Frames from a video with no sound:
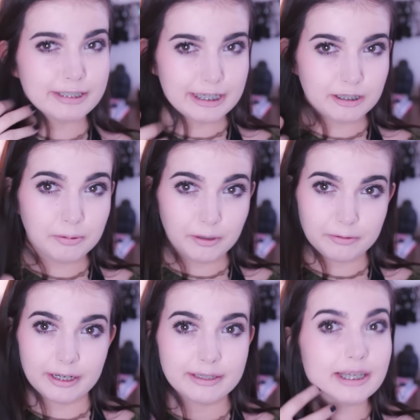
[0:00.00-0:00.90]
I take the
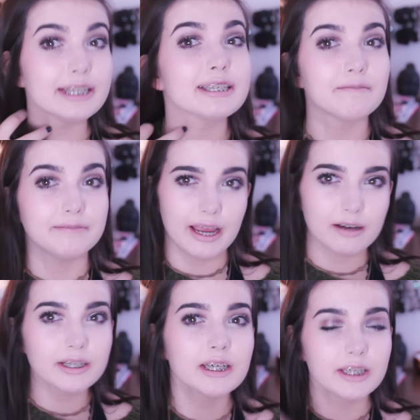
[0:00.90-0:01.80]
Polaroid. It's a
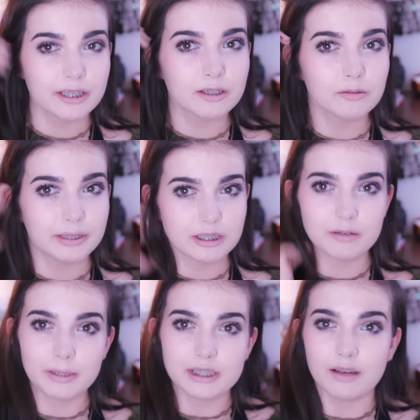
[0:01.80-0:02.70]
very cute picture
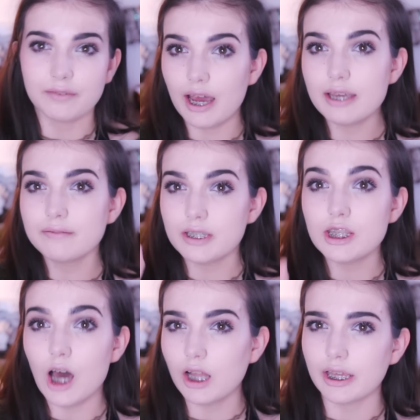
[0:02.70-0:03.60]
of myself, and I even
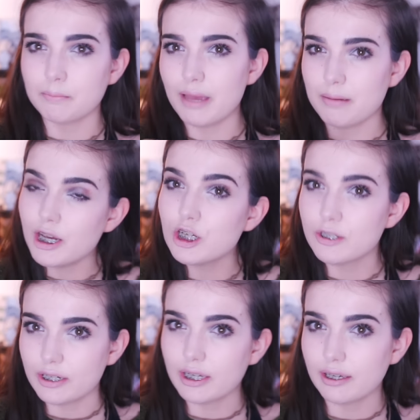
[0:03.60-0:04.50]
thought like maybe I
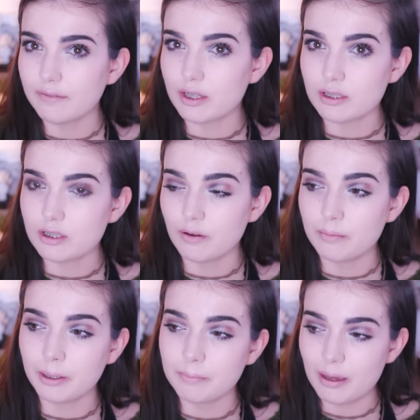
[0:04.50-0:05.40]
shouldn't give this to
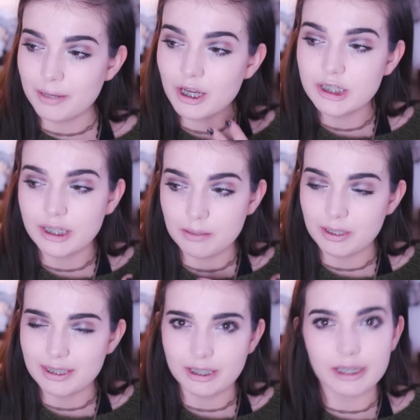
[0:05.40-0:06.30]
him. Like maybe I should keep
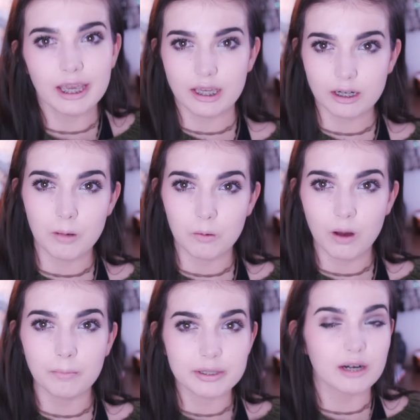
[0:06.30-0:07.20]
this and like hang it on my
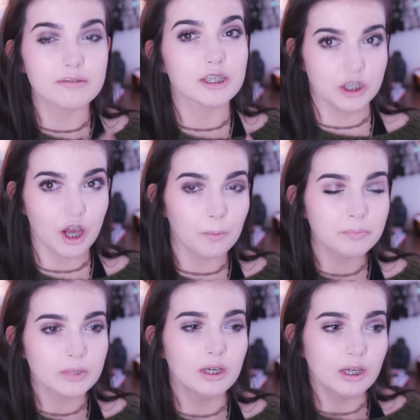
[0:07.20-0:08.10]
wall. But then I was like, no,
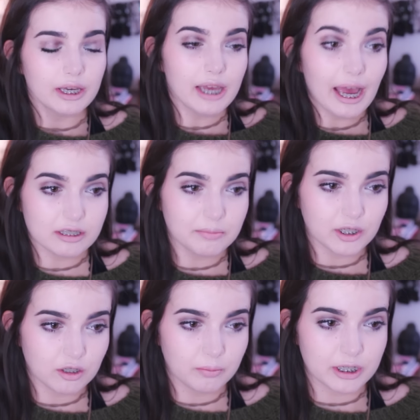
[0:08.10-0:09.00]
it has to be
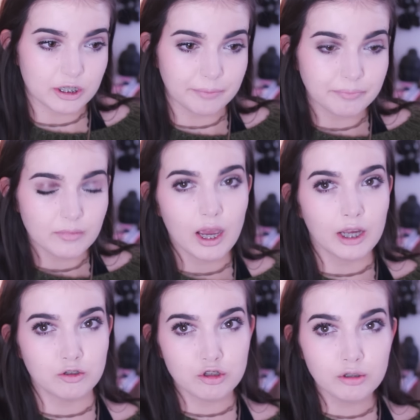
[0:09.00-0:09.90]
a cute picture.
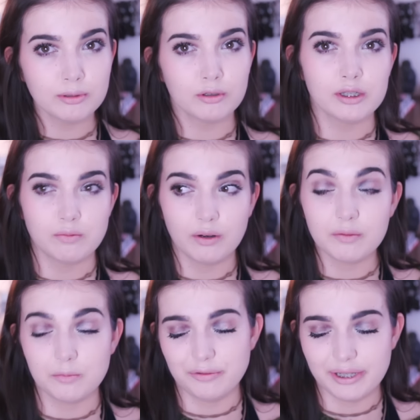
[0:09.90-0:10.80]
I took 2 Polaroids, one of
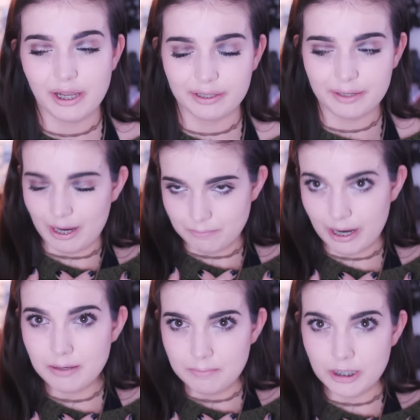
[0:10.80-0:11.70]
them was really ugly. I
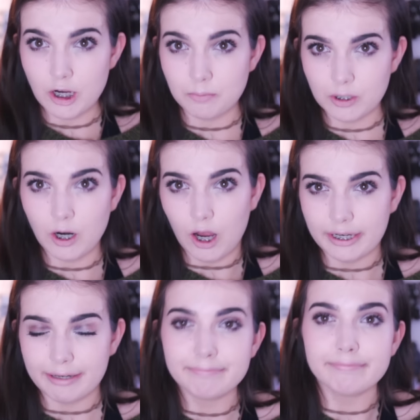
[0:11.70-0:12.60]
write my number on
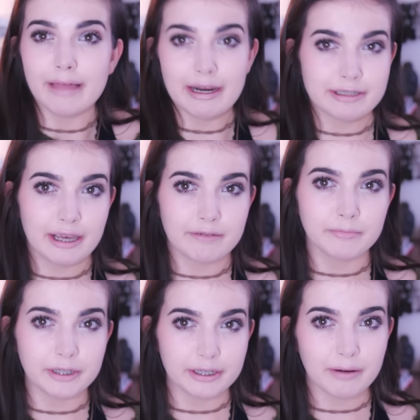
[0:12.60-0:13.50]
it. I actually have
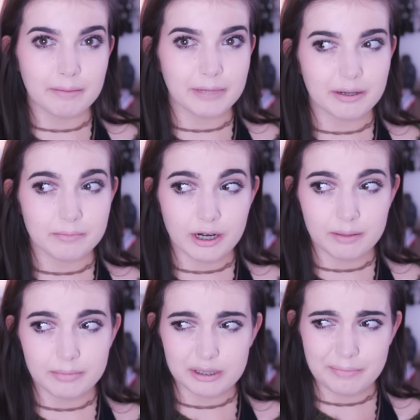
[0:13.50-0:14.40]
Monique write my number on
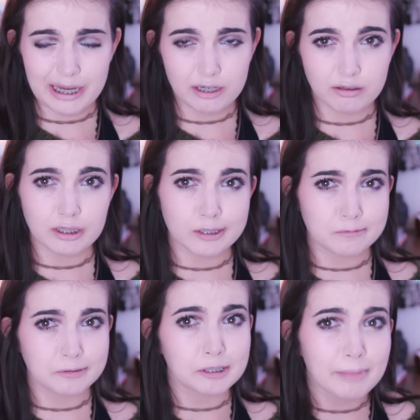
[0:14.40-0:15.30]
it because my handwriting
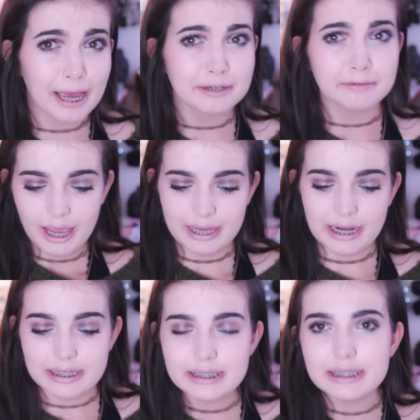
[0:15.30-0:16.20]
is really bad. And
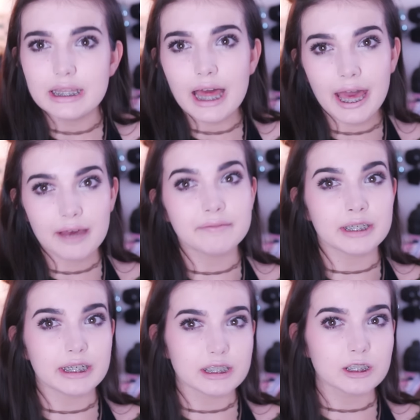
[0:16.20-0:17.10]
I see that
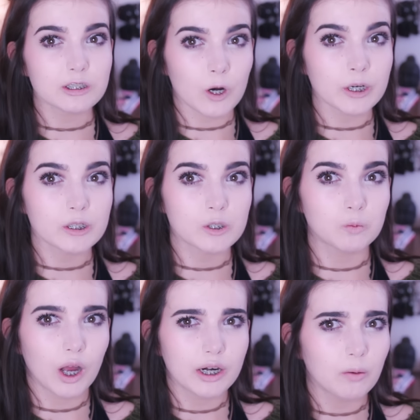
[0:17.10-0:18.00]
Evan is starting to
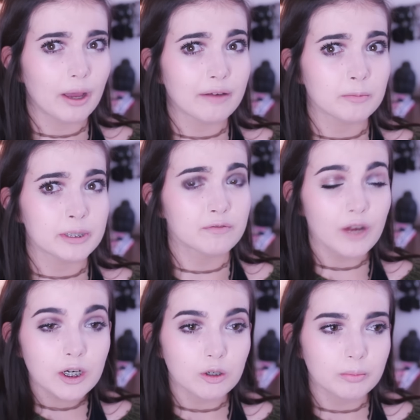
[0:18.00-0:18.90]
run away from his
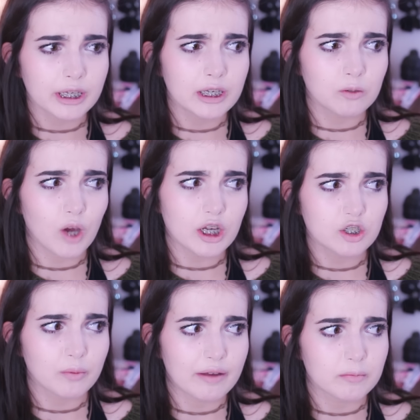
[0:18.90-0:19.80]
friend group. Like he
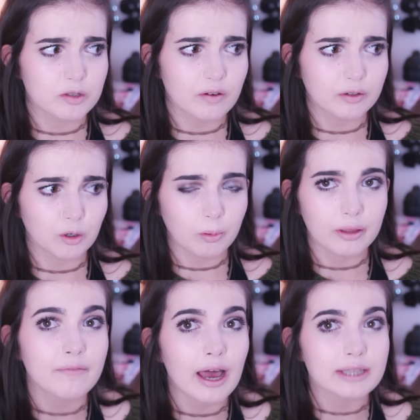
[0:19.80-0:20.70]
rushed away from his friend group
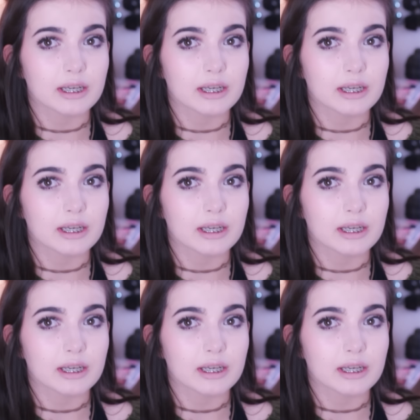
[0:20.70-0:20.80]
really fast.